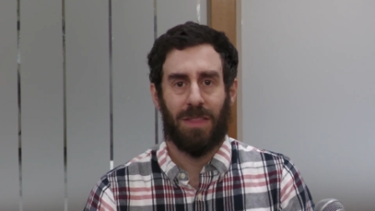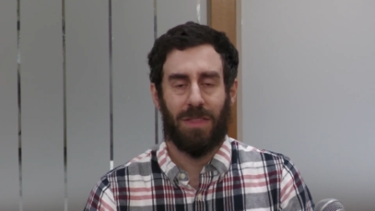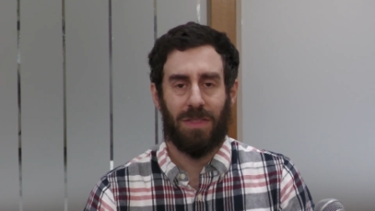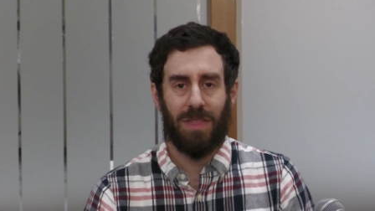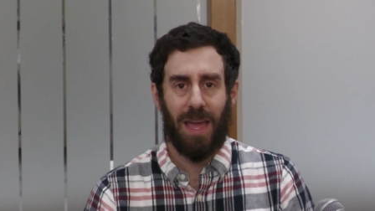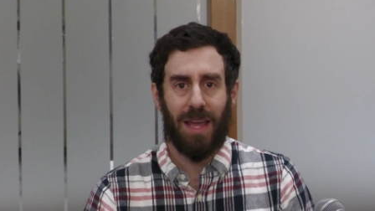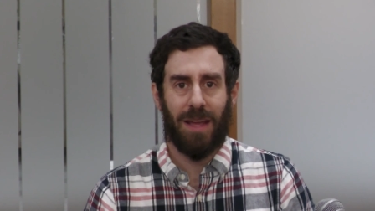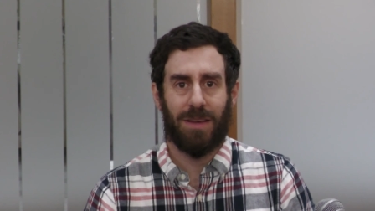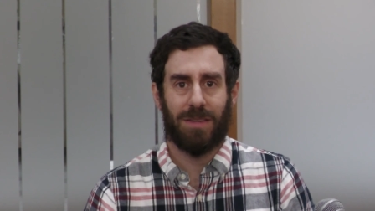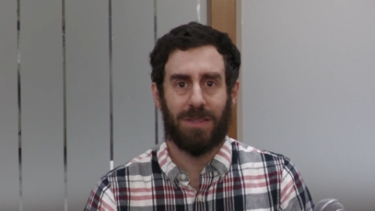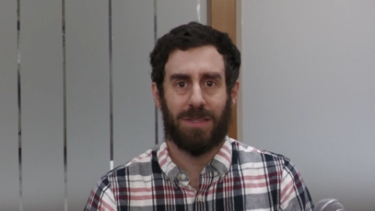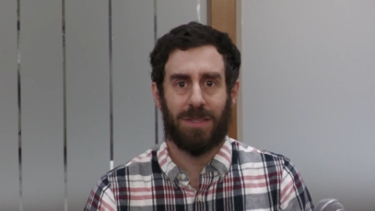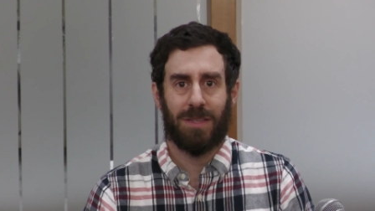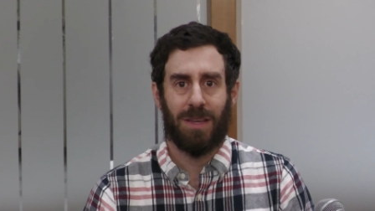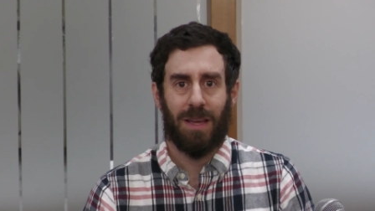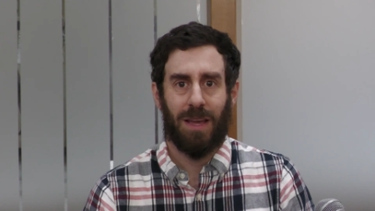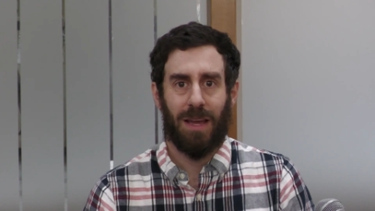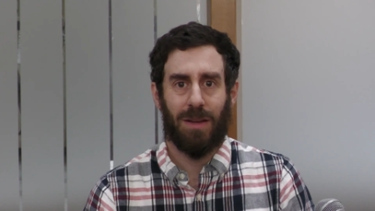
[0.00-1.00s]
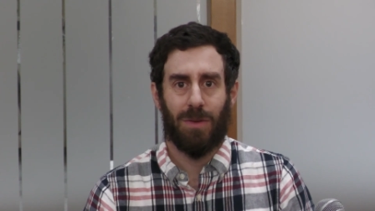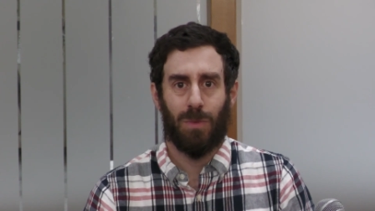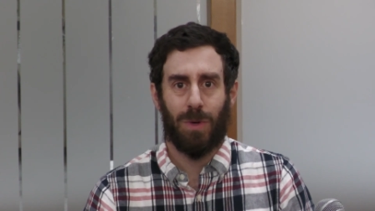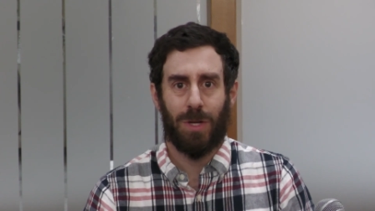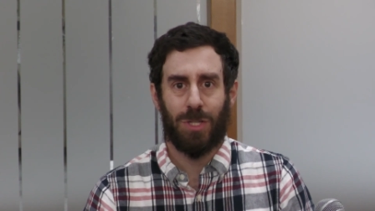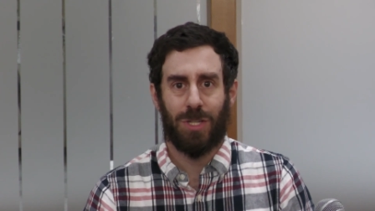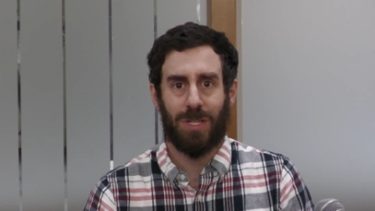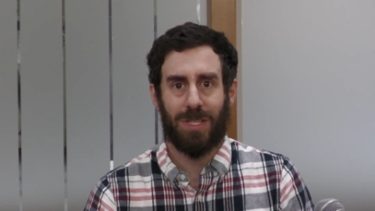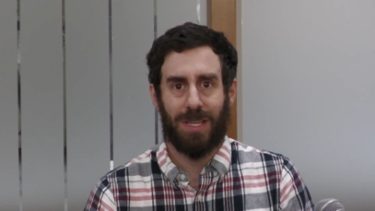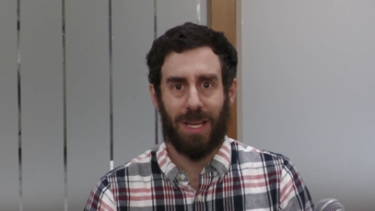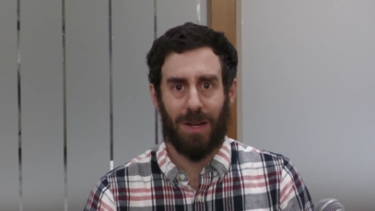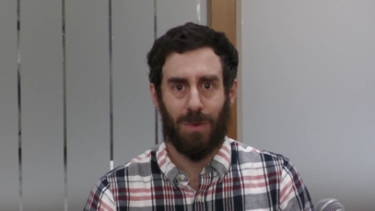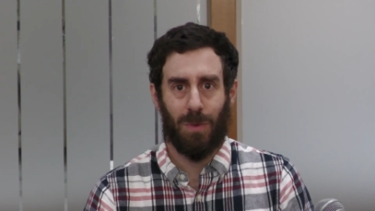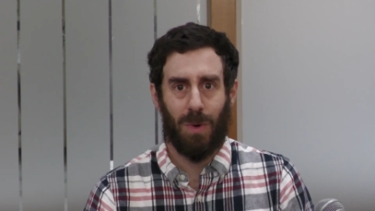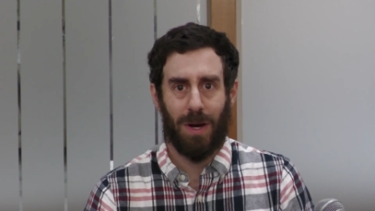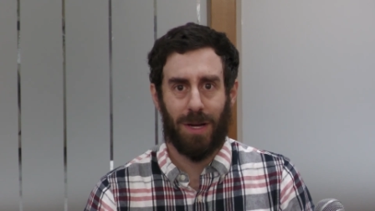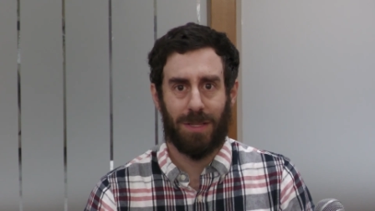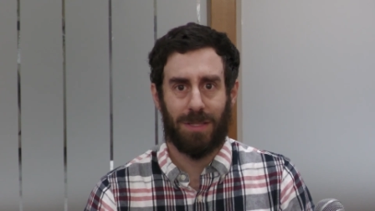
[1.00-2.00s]
thanks and wishes and
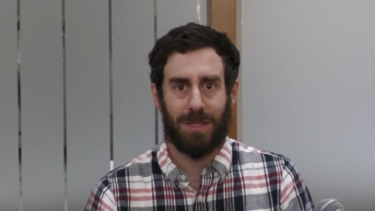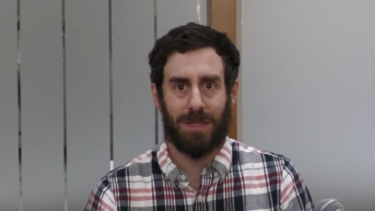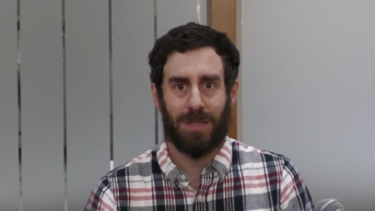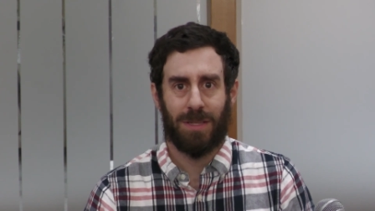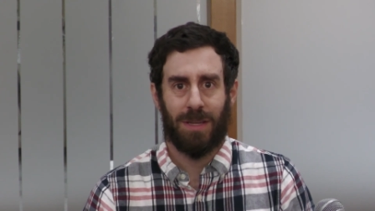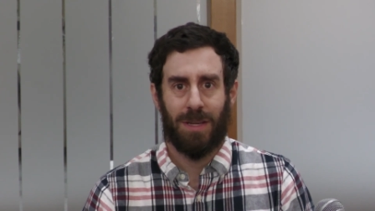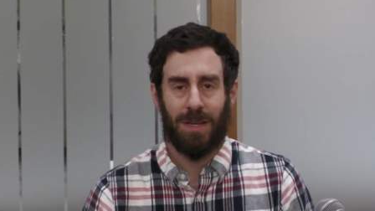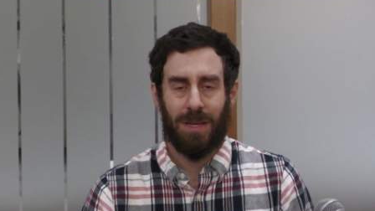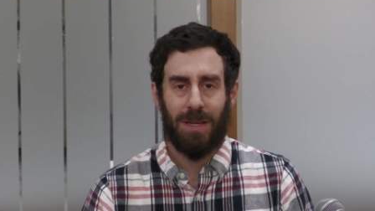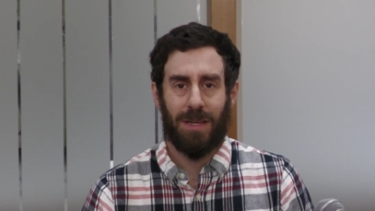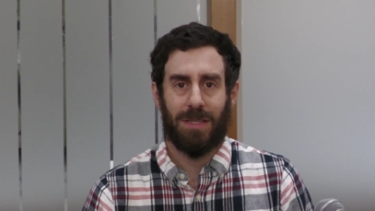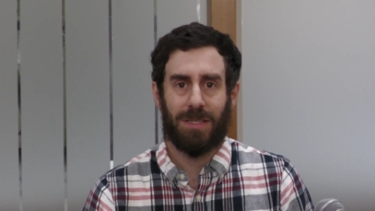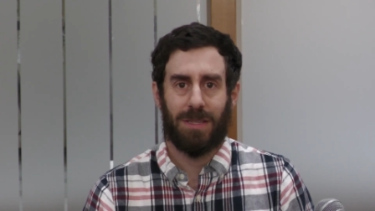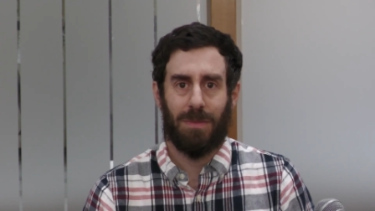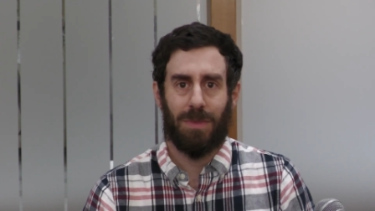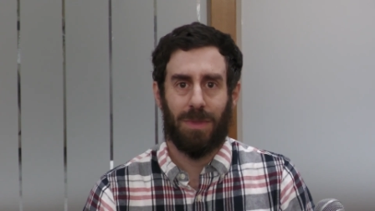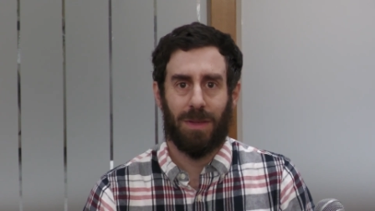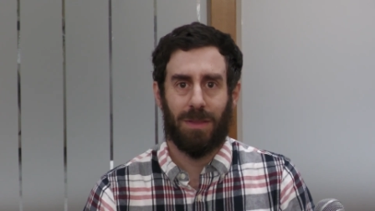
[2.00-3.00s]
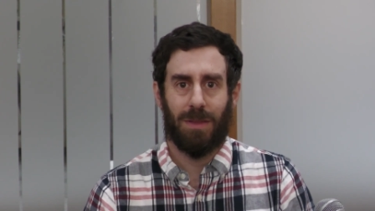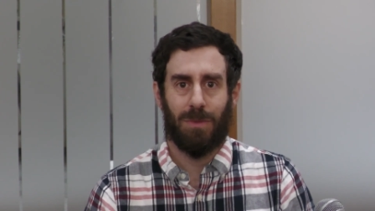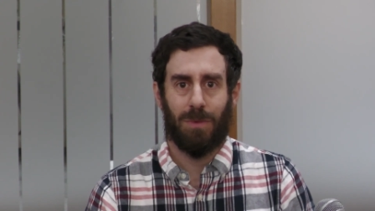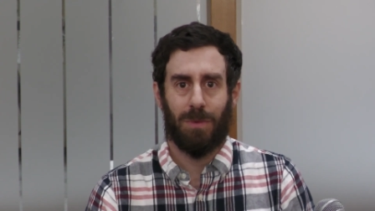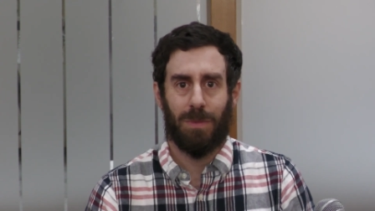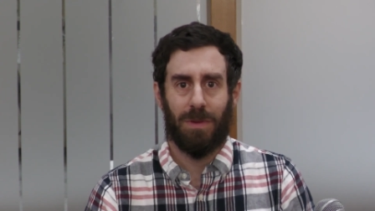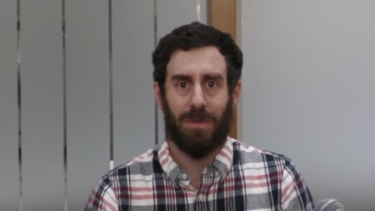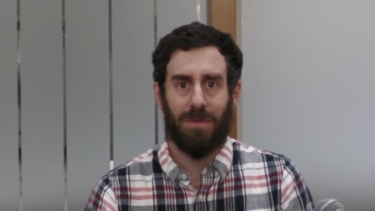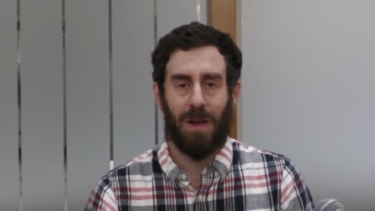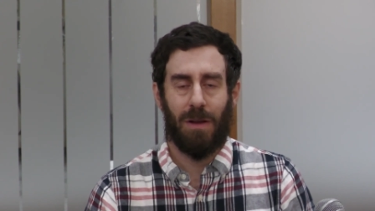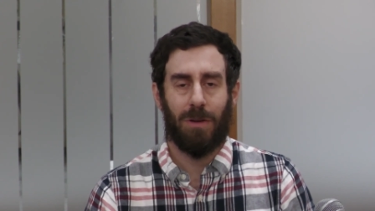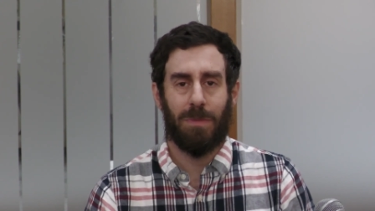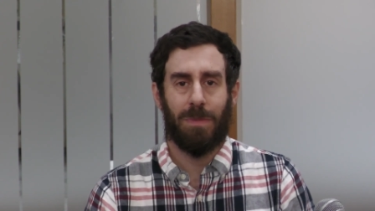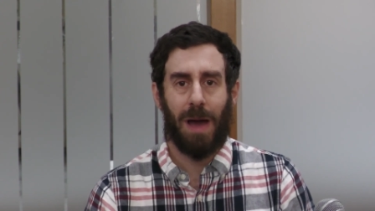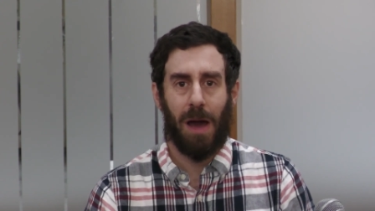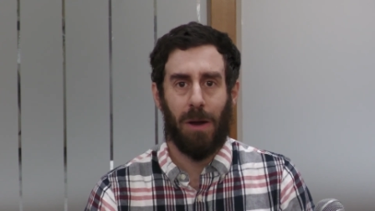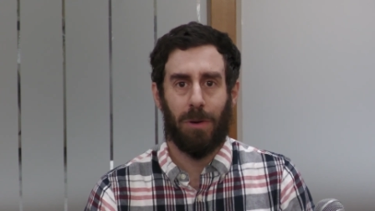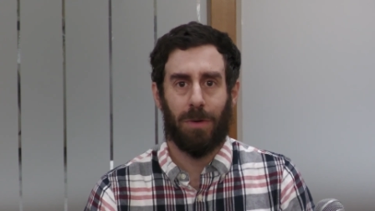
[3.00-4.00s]
wants, is something that will be very
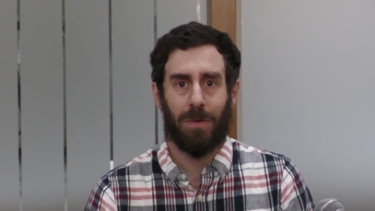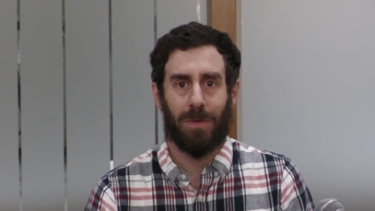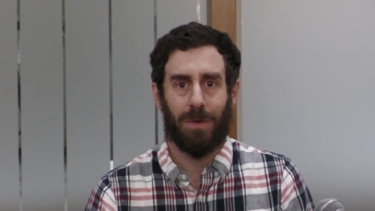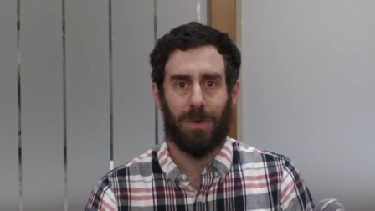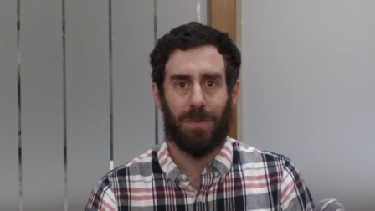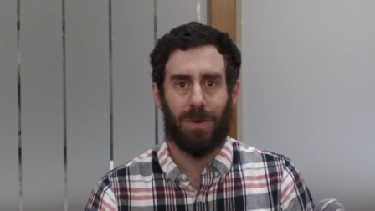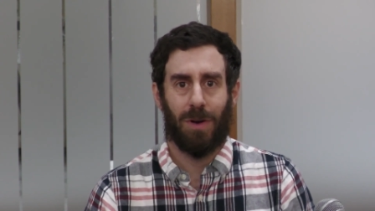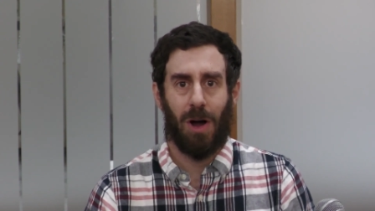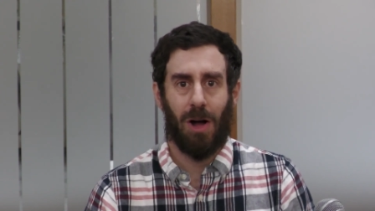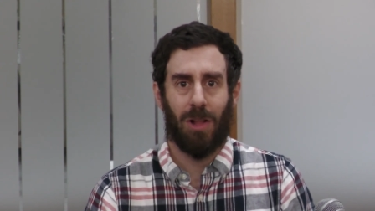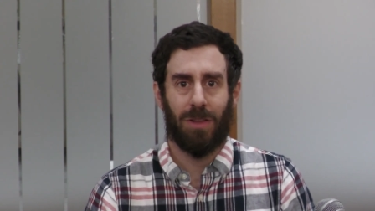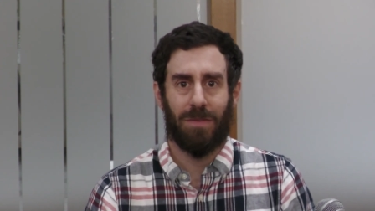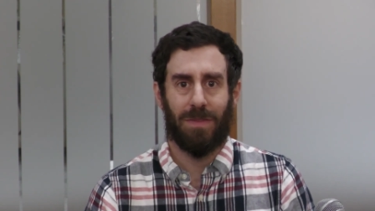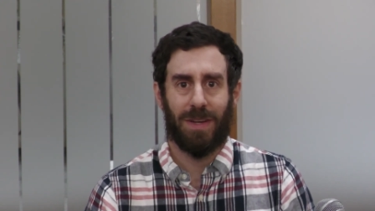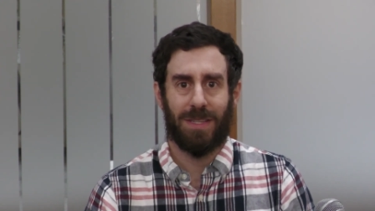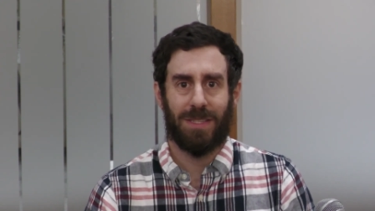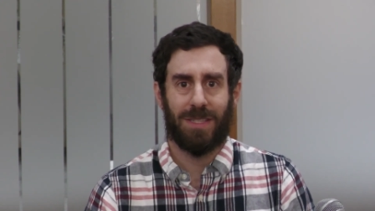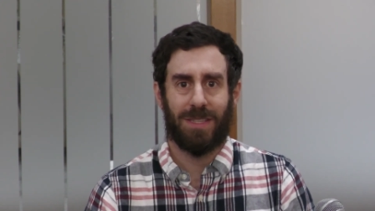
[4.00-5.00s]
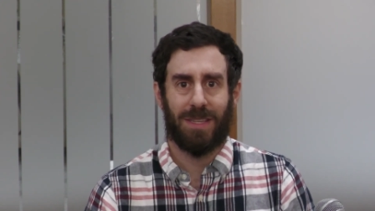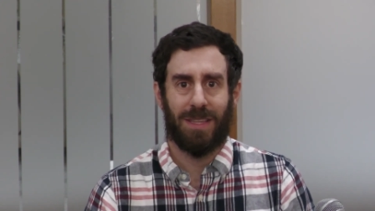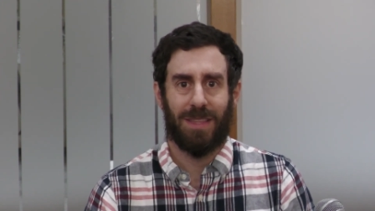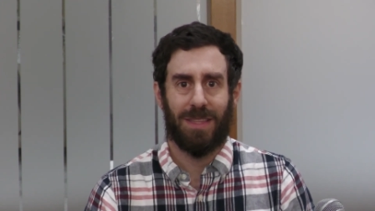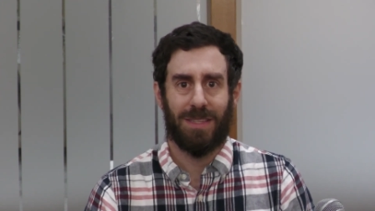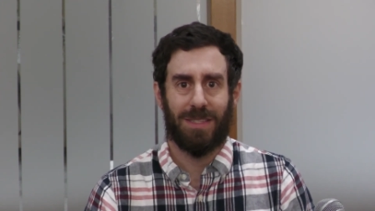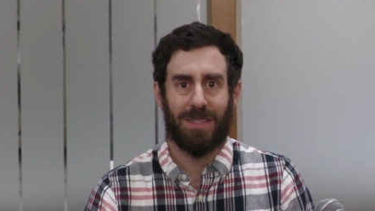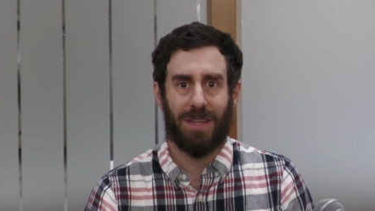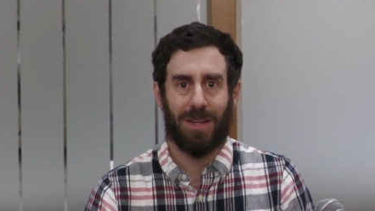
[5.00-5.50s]
powerful for all of us this